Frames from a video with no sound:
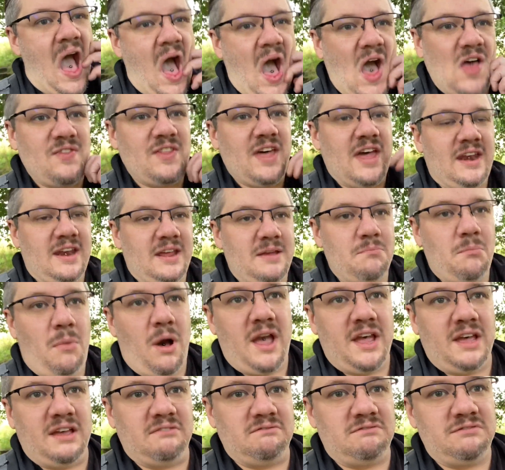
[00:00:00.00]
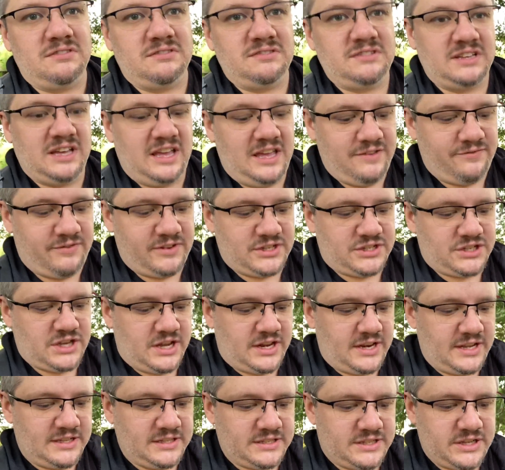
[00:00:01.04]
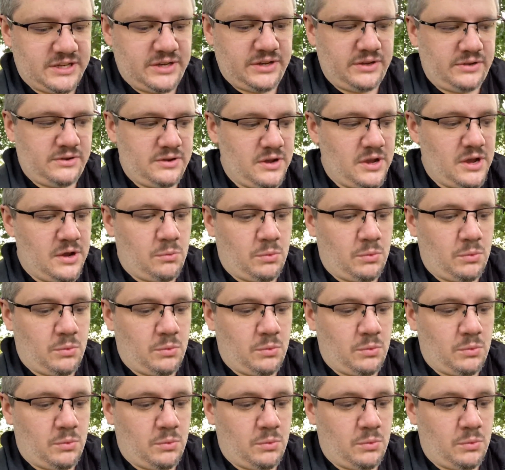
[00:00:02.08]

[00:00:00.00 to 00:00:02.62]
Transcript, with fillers: And then it might even turn into